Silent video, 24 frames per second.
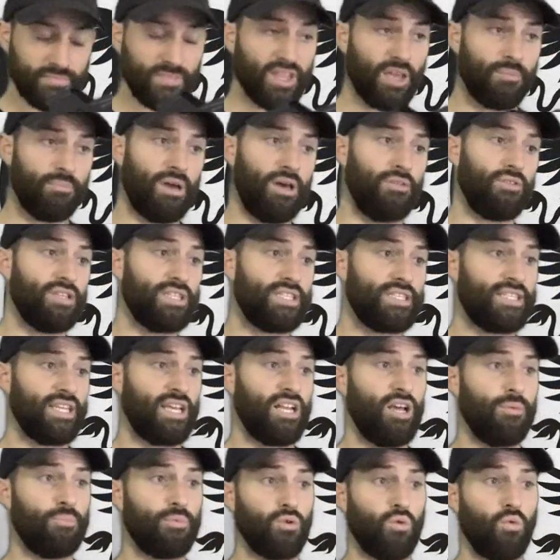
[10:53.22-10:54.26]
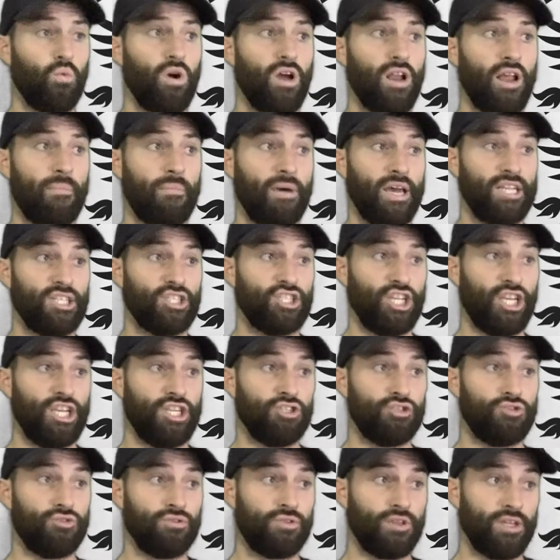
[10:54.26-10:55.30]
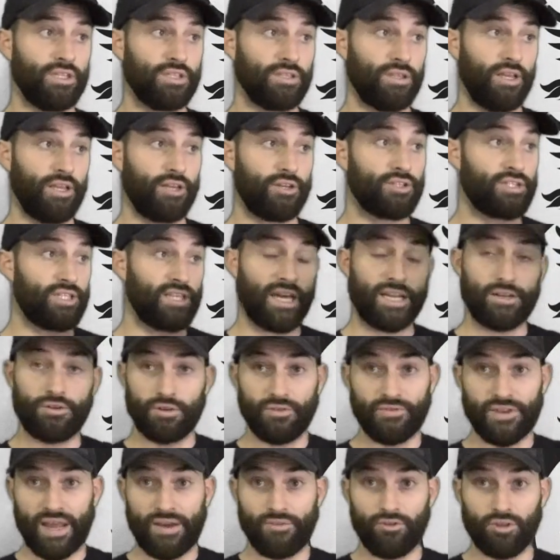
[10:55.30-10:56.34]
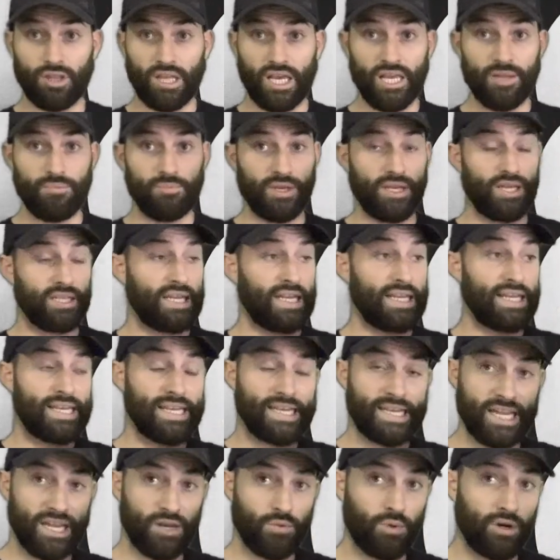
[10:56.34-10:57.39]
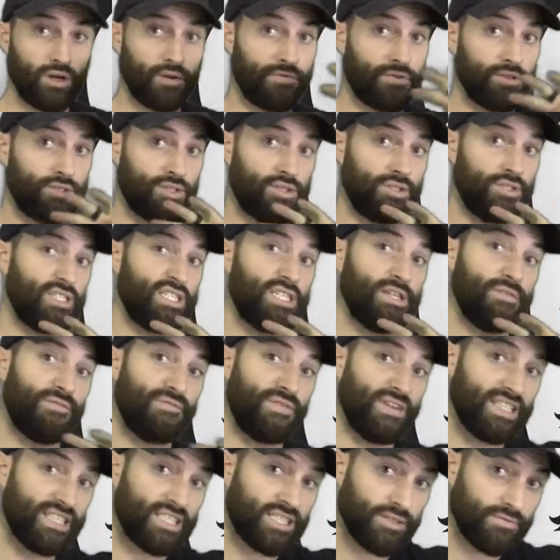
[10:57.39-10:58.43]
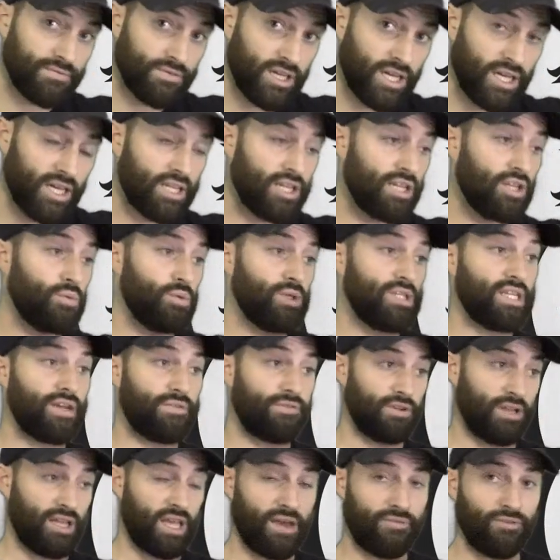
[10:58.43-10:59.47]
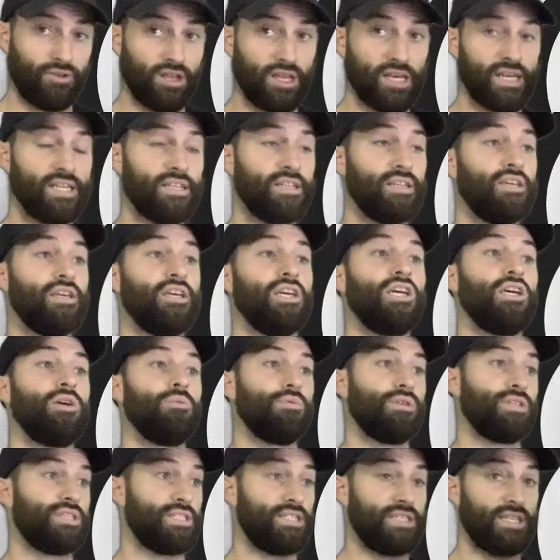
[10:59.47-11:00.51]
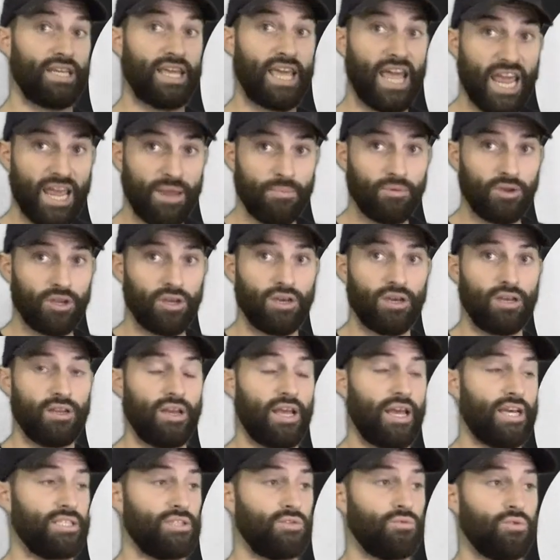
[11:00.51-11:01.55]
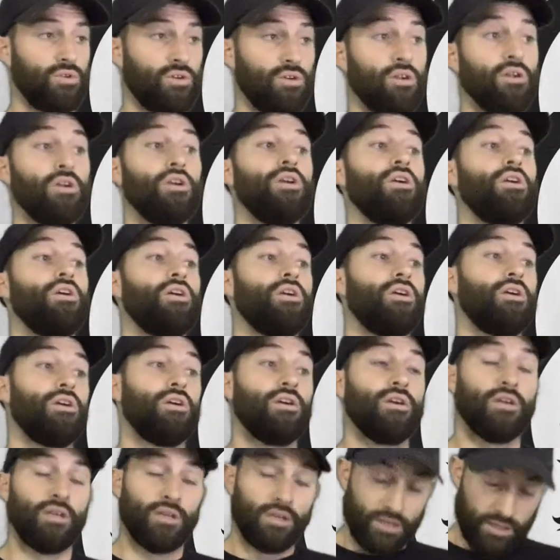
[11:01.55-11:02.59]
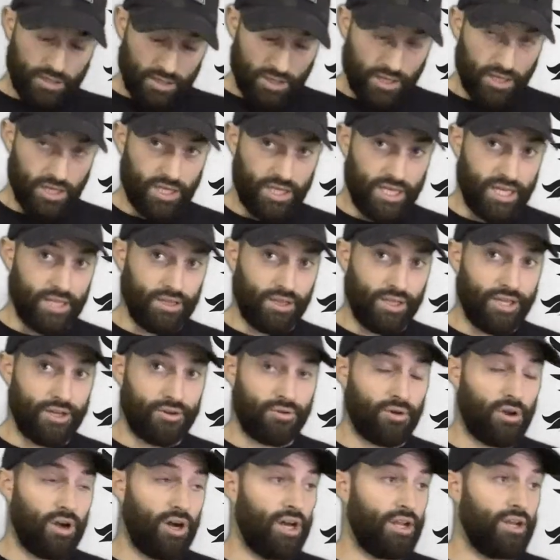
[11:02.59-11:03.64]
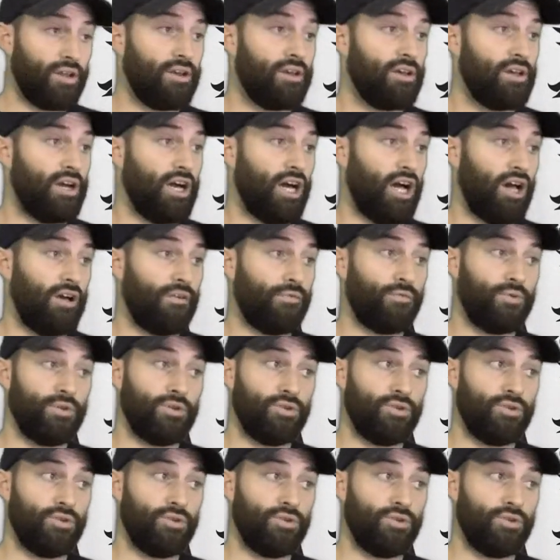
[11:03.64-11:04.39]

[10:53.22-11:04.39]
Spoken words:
about this setup or what I might change, do things later. See, I don't even have a light because I didn't need one. If this is a defensive gun, it would definitely have a light. This is a game gun, as it were. Again, later on, if we